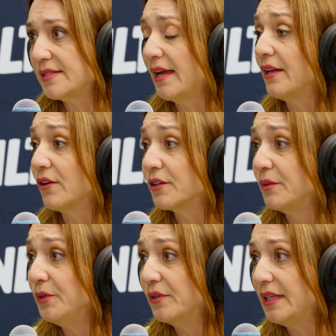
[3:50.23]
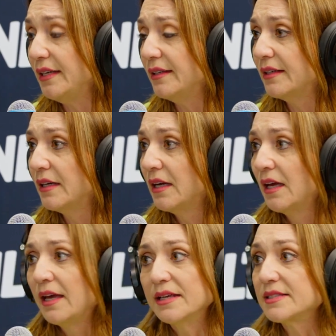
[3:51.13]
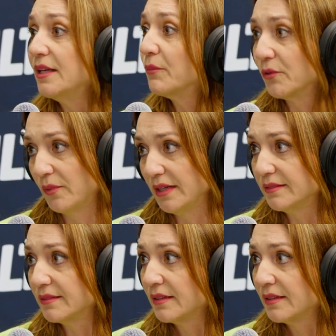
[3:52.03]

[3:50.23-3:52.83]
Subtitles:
and our community is number one.